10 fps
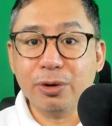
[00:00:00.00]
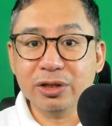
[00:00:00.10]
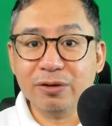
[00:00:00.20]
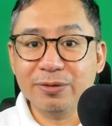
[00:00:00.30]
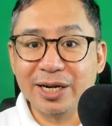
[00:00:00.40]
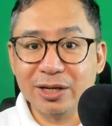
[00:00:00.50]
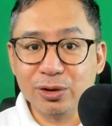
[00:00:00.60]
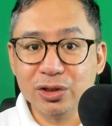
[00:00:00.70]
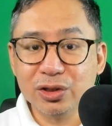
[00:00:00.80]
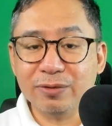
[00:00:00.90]
the board of
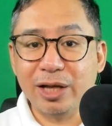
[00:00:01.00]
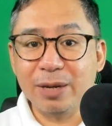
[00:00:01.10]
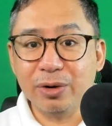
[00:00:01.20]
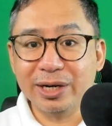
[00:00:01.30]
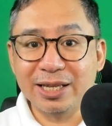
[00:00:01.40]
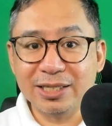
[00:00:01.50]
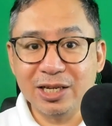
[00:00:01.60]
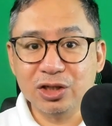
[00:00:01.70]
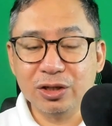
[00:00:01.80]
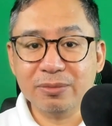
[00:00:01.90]
directors of the labor
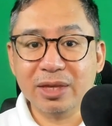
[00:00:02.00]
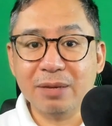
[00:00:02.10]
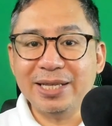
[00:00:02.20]
organization